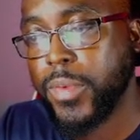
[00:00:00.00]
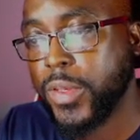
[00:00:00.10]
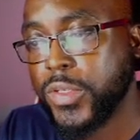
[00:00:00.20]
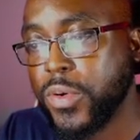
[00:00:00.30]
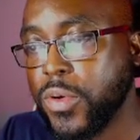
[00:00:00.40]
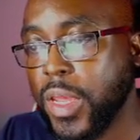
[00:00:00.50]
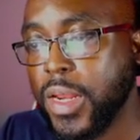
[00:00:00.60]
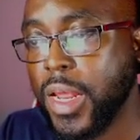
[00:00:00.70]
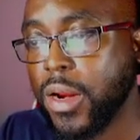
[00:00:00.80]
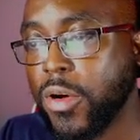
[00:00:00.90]
So, you
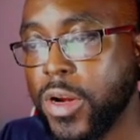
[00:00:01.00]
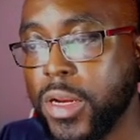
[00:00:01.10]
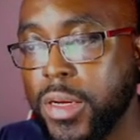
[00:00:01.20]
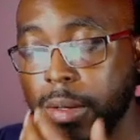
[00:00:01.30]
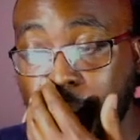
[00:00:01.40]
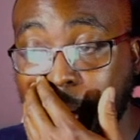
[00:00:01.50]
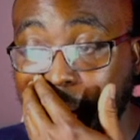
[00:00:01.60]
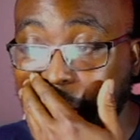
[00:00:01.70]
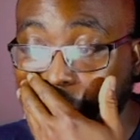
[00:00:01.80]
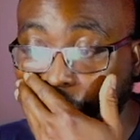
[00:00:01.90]
cannot earn it,
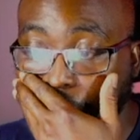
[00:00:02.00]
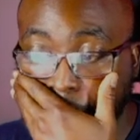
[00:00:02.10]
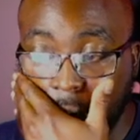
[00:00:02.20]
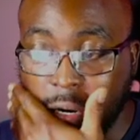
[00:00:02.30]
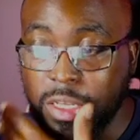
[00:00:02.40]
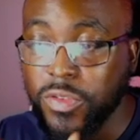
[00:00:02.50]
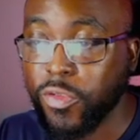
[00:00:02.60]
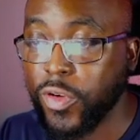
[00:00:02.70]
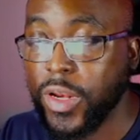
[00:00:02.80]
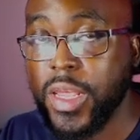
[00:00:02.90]
but it is
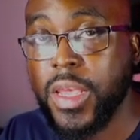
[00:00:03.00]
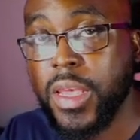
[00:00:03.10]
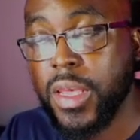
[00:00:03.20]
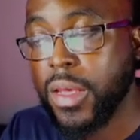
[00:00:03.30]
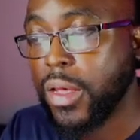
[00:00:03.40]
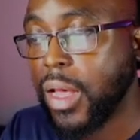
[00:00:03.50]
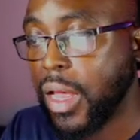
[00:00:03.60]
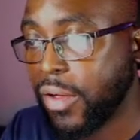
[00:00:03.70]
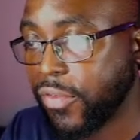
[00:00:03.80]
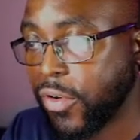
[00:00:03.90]
freely
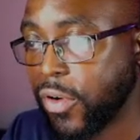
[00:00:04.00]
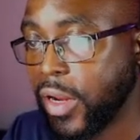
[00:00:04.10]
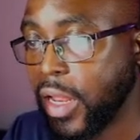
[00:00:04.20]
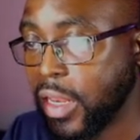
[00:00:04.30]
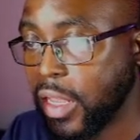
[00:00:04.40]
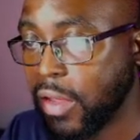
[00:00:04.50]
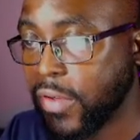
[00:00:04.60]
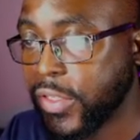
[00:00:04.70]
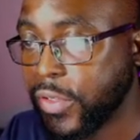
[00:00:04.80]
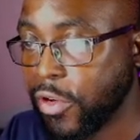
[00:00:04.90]
offered and
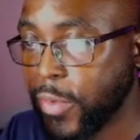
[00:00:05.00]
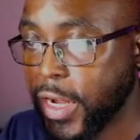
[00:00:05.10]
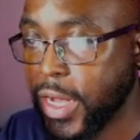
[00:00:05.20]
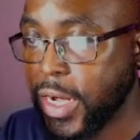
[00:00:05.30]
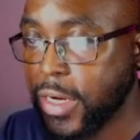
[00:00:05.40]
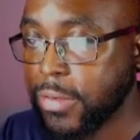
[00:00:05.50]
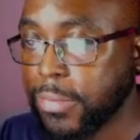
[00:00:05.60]
given to you by God.